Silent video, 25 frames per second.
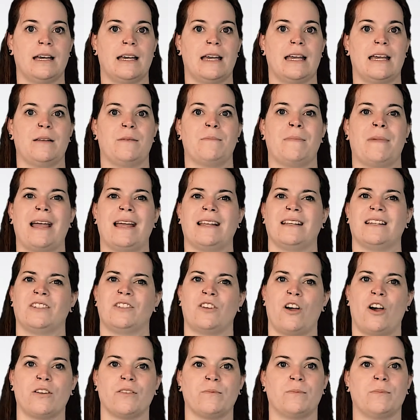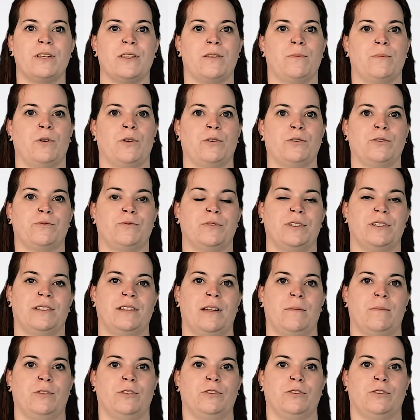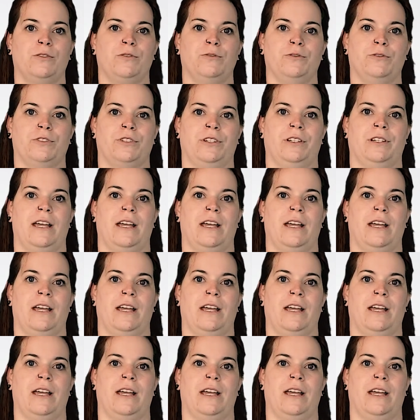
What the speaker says: it might not be the most reasonable solution